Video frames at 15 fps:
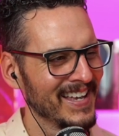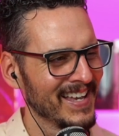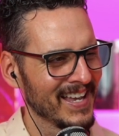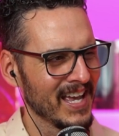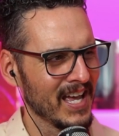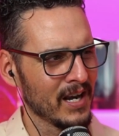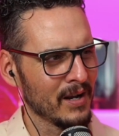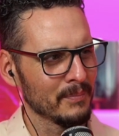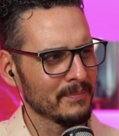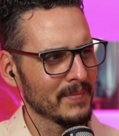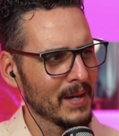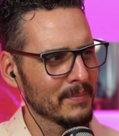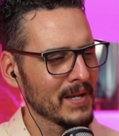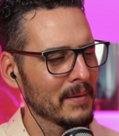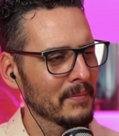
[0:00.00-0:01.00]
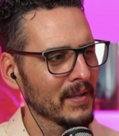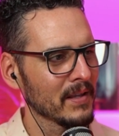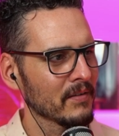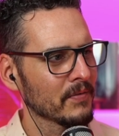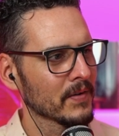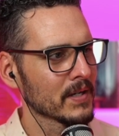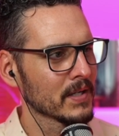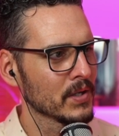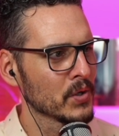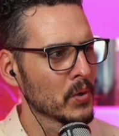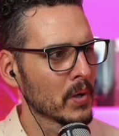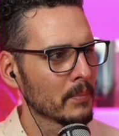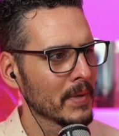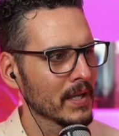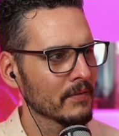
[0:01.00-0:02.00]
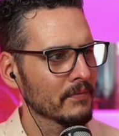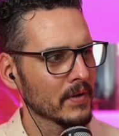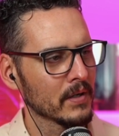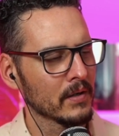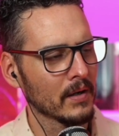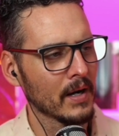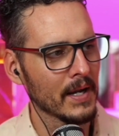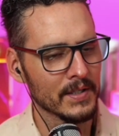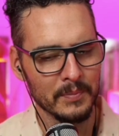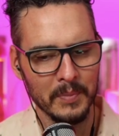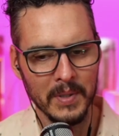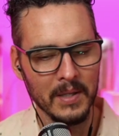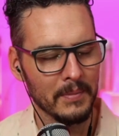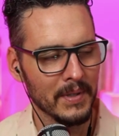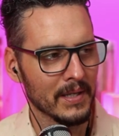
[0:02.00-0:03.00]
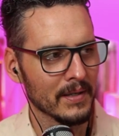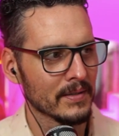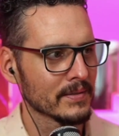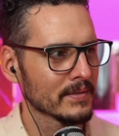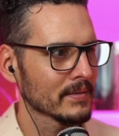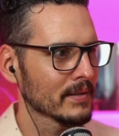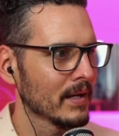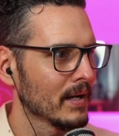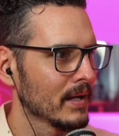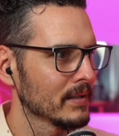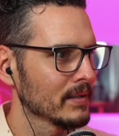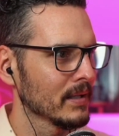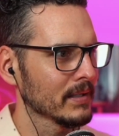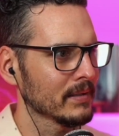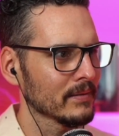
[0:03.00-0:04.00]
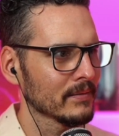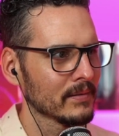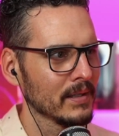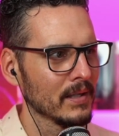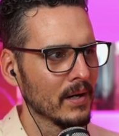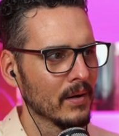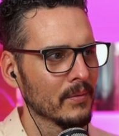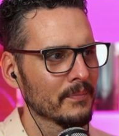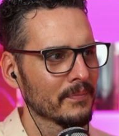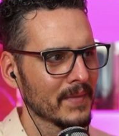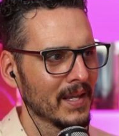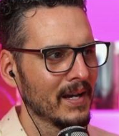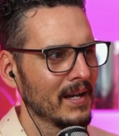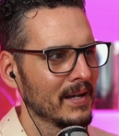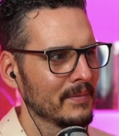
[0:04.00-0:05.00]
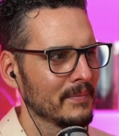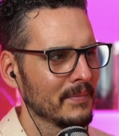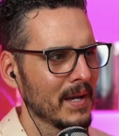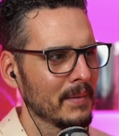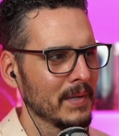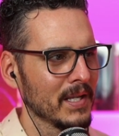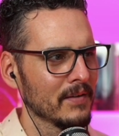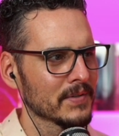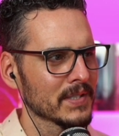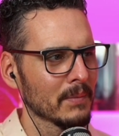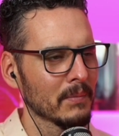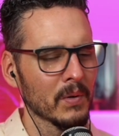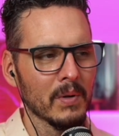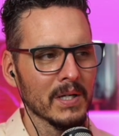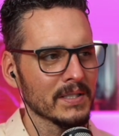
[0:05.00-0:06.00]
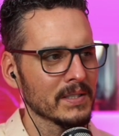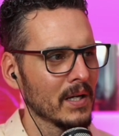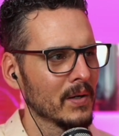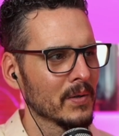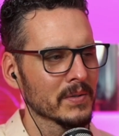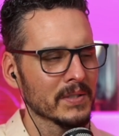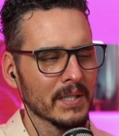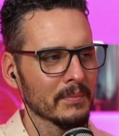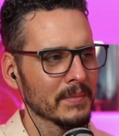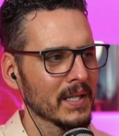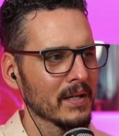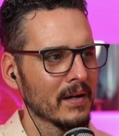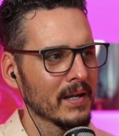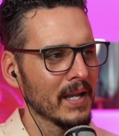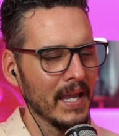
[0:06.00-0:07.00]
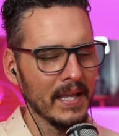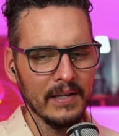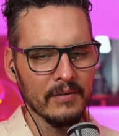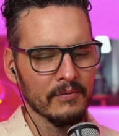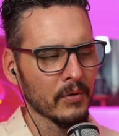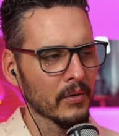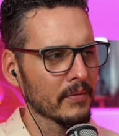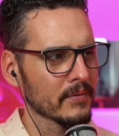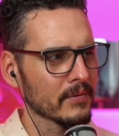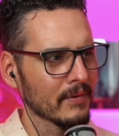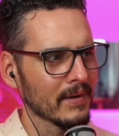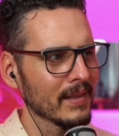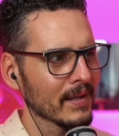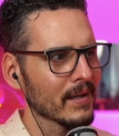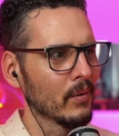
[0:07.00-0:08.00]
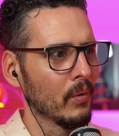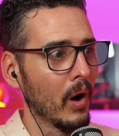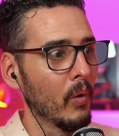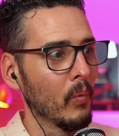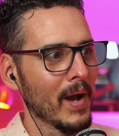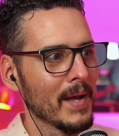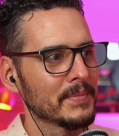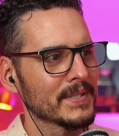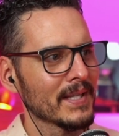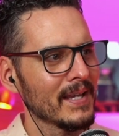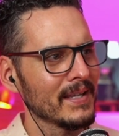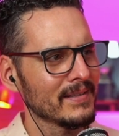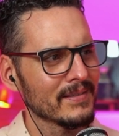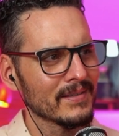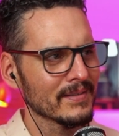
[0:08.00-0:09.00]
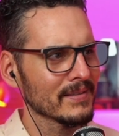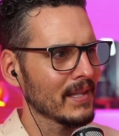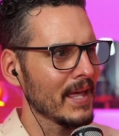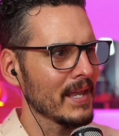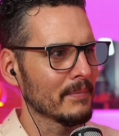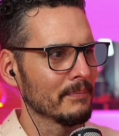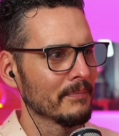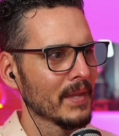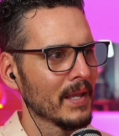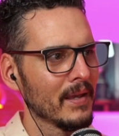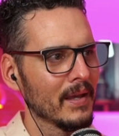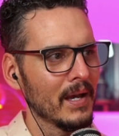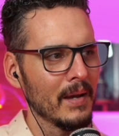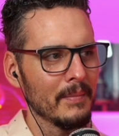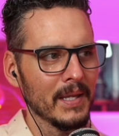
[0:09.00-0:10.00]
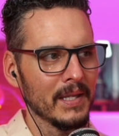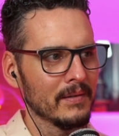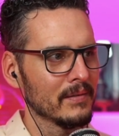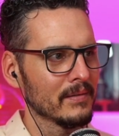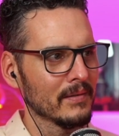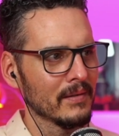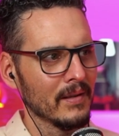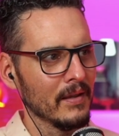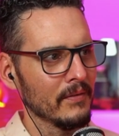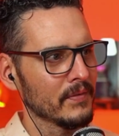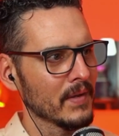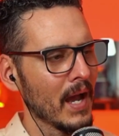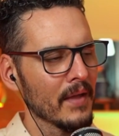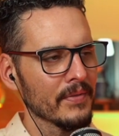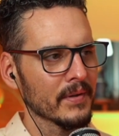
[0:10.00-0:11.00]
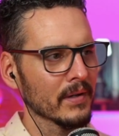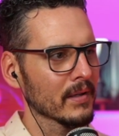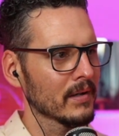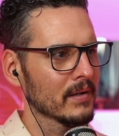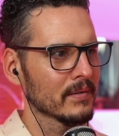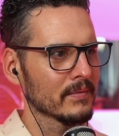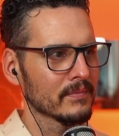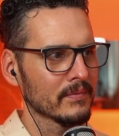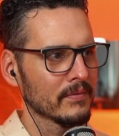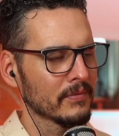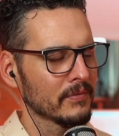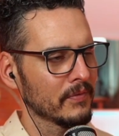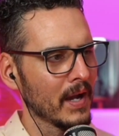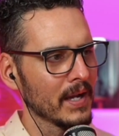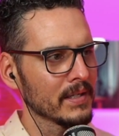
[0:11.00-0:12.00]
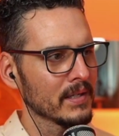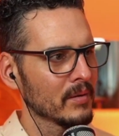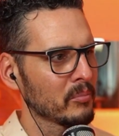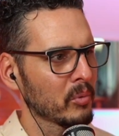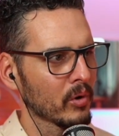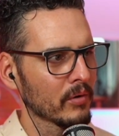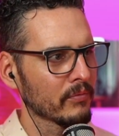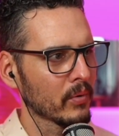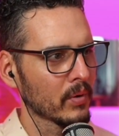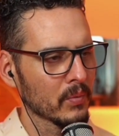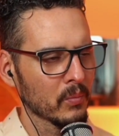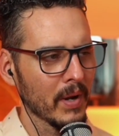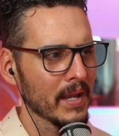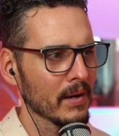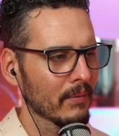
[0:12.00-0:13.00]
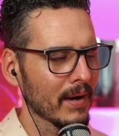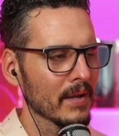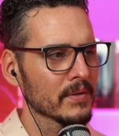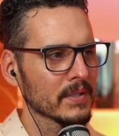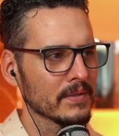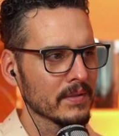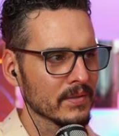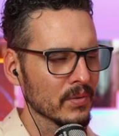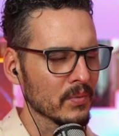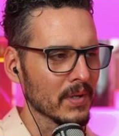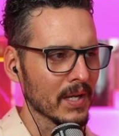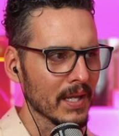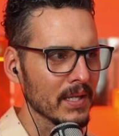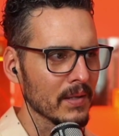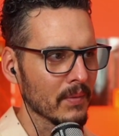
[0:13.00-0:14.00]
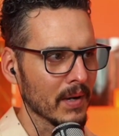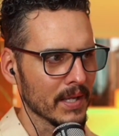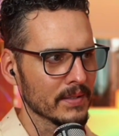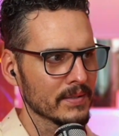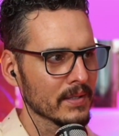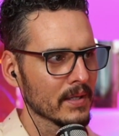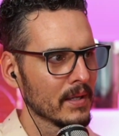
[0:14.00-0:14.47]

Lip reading: And I'm not making fun of you. I'm making fun of your ISP because, like, you know, I mean, if someone wants to host something on 80 and 443, like a website, just let them. I mean, if not, they're going to find a port forward way around it to do it anyways.